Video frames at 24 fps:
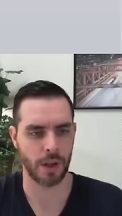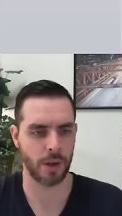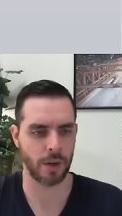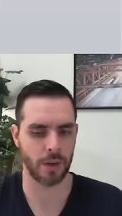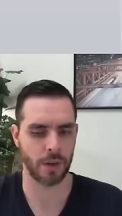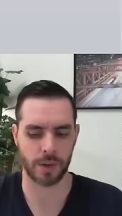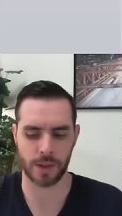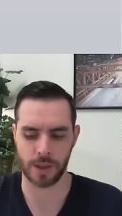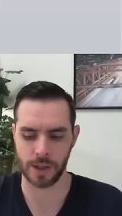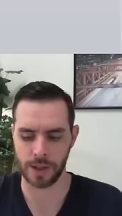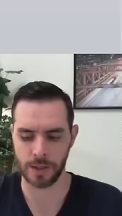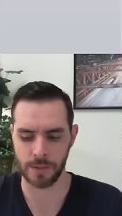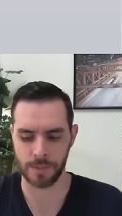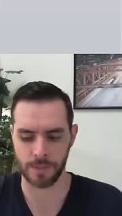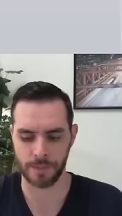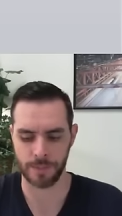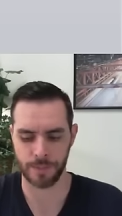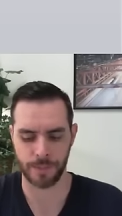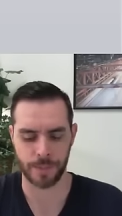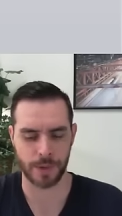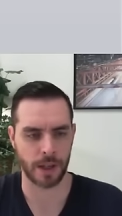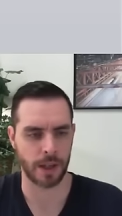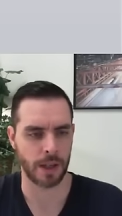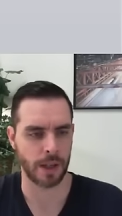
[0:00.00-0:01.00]
Okay. And
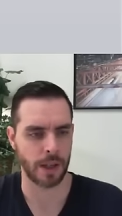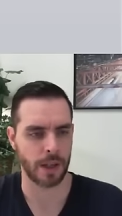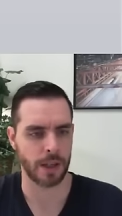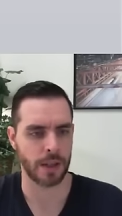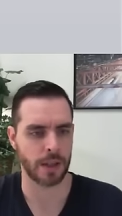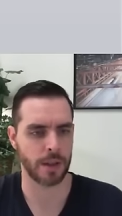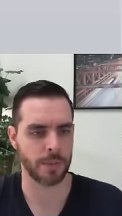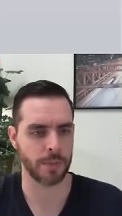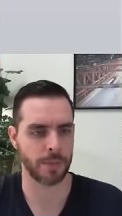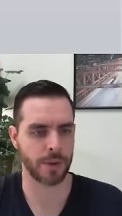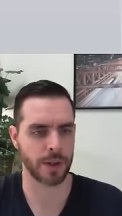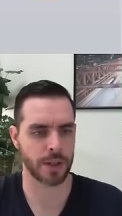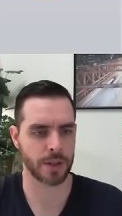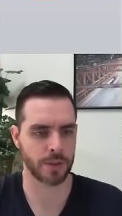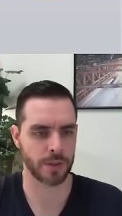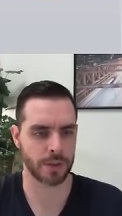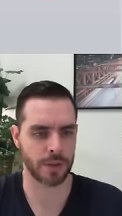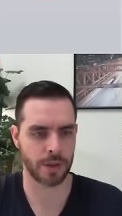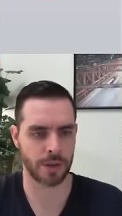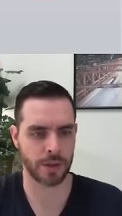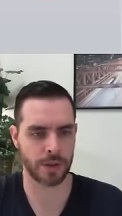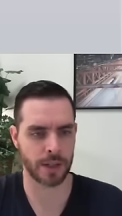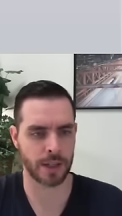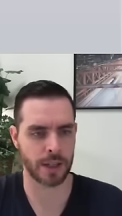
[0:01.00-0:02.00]
then press
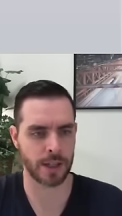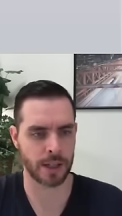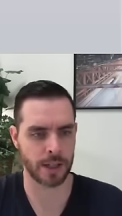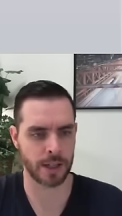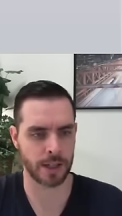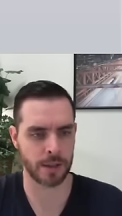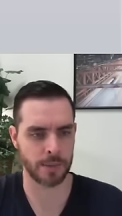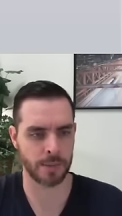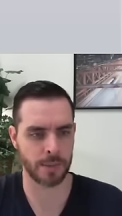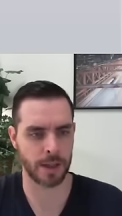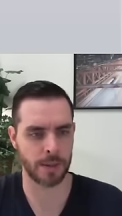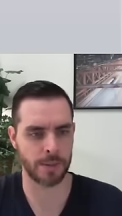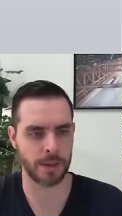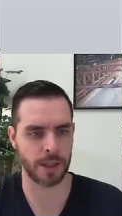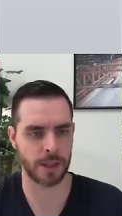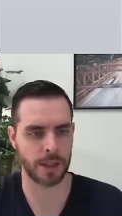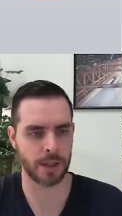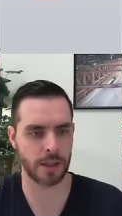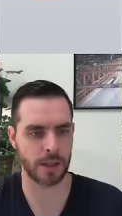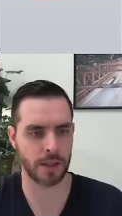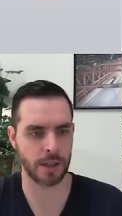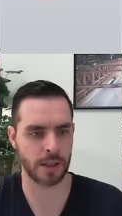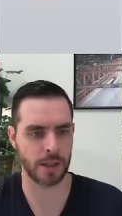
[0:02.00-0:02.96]
return again, maybe